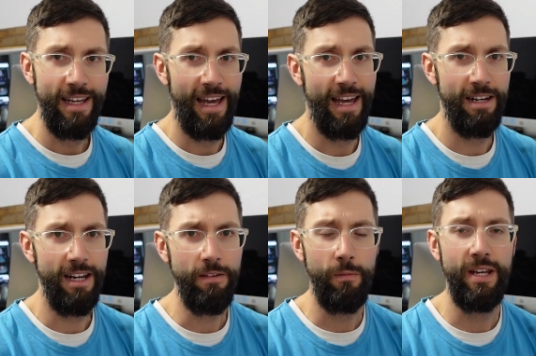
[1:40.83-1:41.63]
And
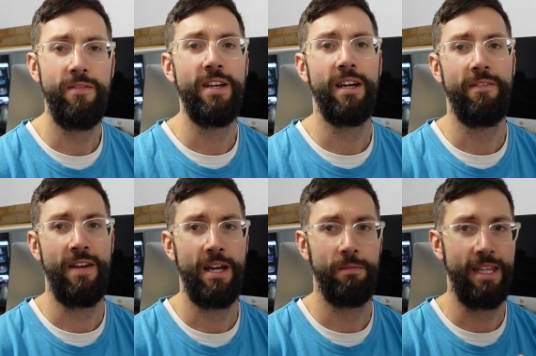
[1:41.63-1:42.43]
another weird thing I
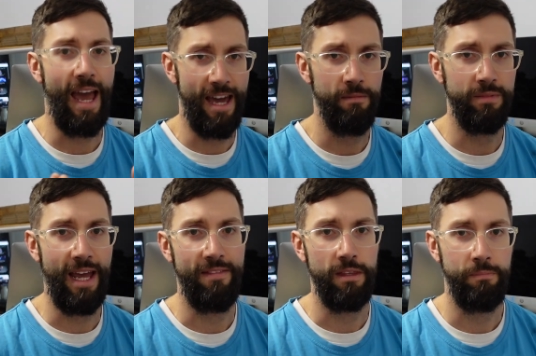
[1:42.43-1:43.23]
found with the Atoms
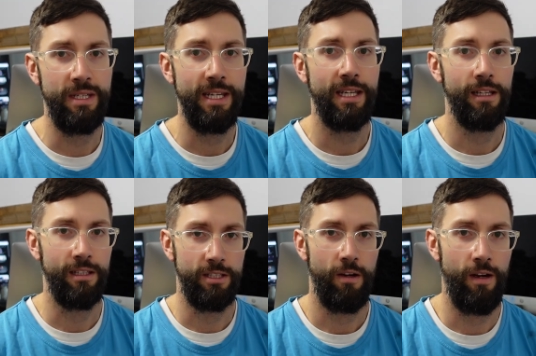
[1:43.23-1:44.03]
at the particular
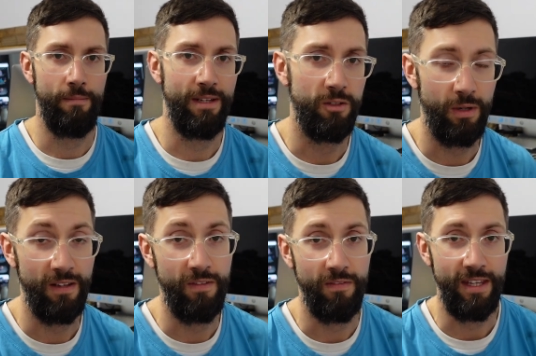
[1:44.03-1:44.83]
time in twenty
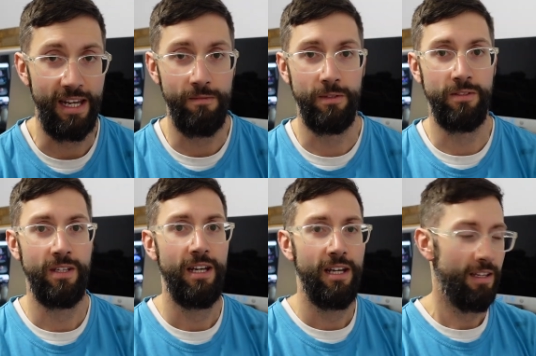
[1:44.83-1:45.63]
fifteen was
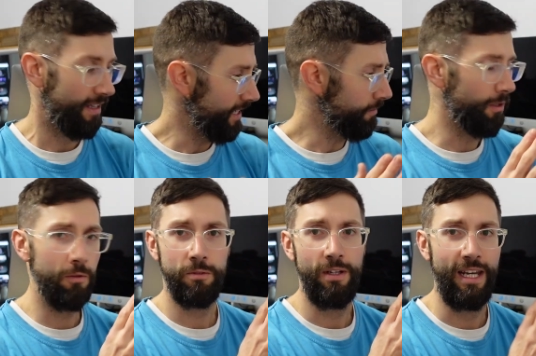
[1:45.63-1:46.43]
these were
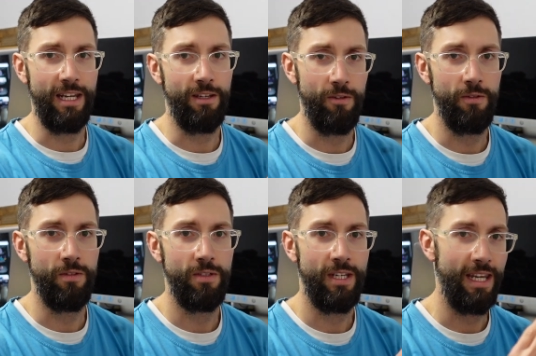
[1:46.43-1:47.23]
also getting
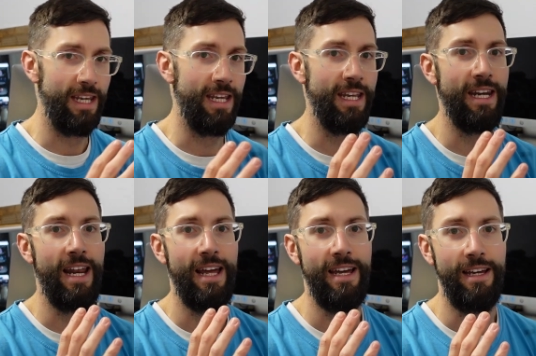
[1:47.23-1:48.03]
used in
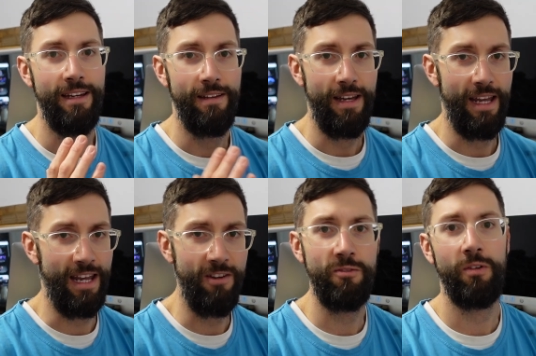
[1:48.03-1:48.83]

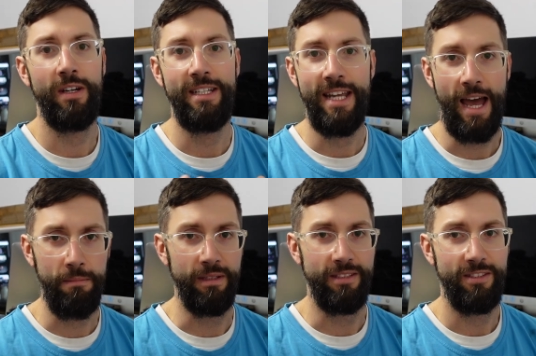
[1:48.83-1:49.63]
Android
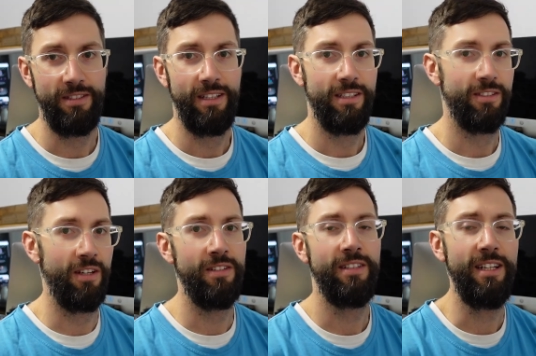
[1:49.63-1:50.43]
tablets. So
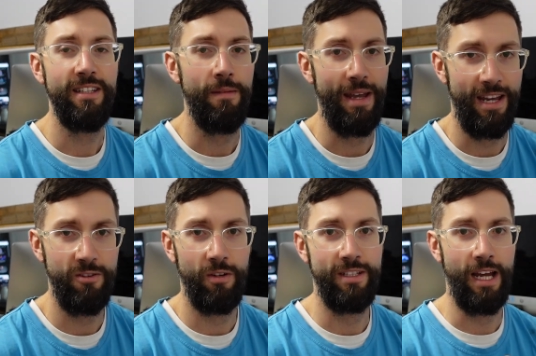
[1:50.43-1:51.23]
you'd see some
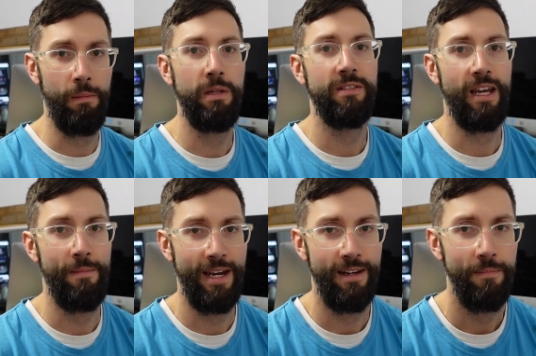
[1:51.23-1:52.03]
Android tablets come
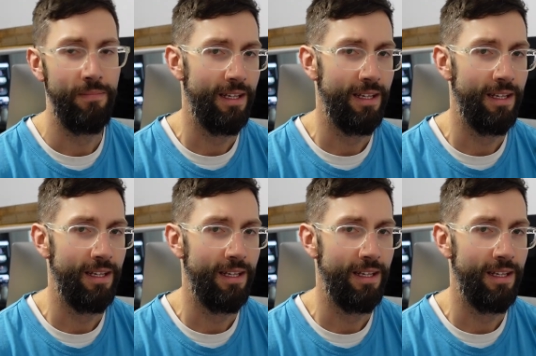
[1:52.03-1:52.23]
out.